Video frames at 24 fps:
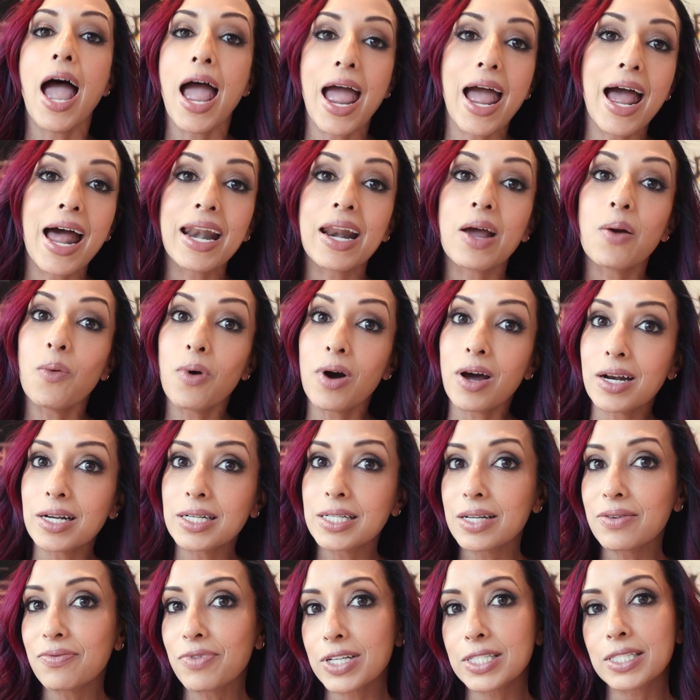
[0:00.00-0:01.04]
And I
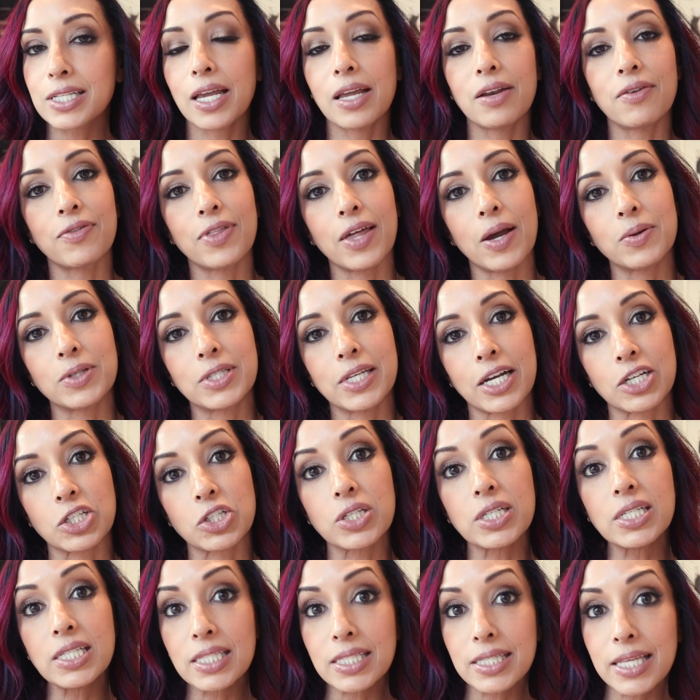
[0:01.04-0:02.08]
wanted to investigate if that was
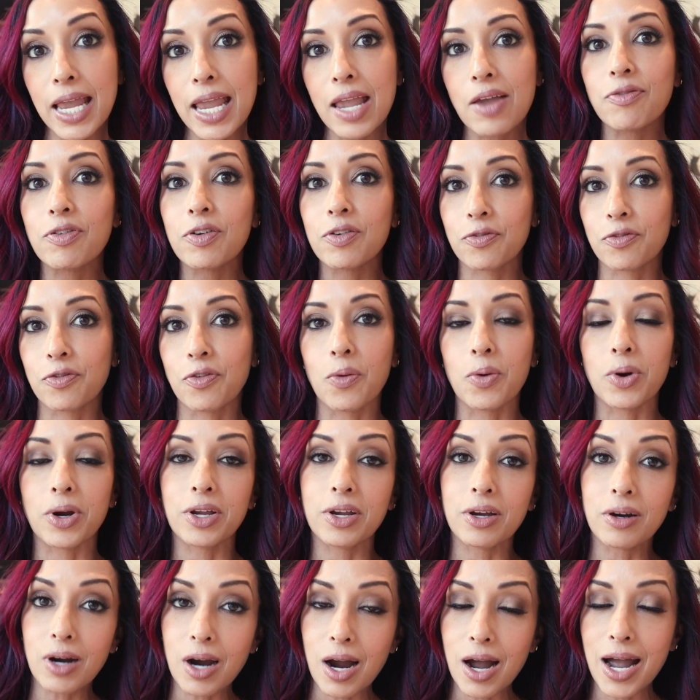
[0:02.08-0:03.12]
actually safe for
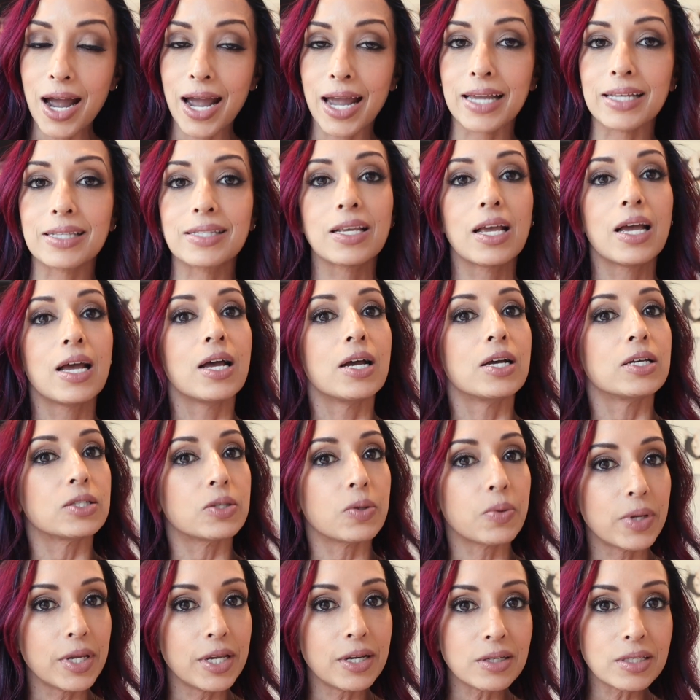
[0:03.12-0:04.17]
your eyes.
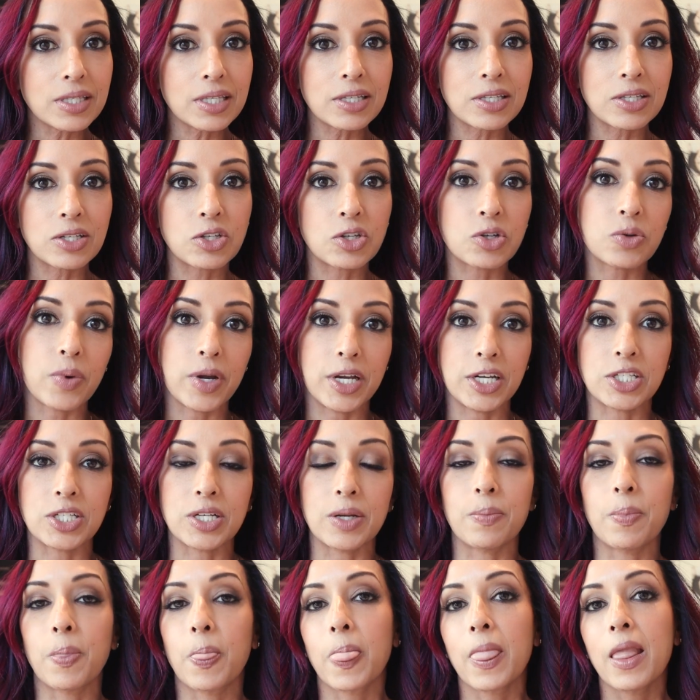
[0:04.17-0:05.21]
So here's the
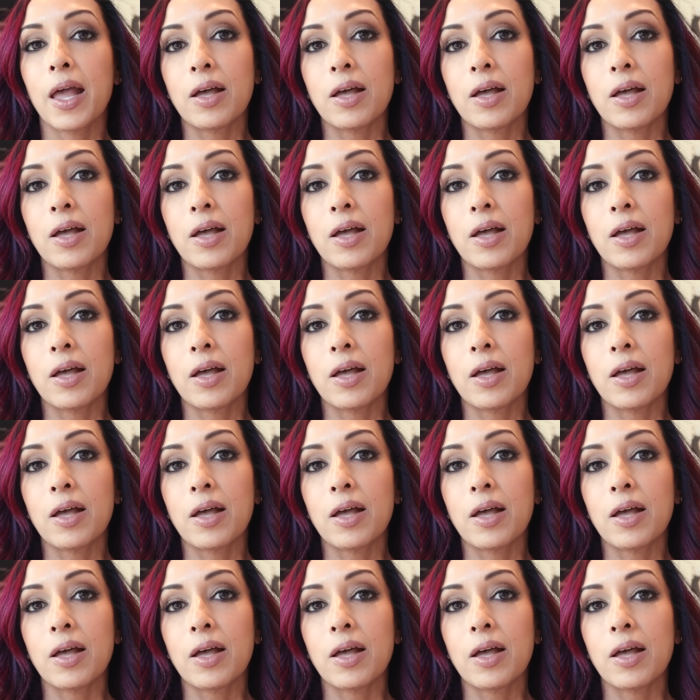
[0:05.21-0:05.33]
situation.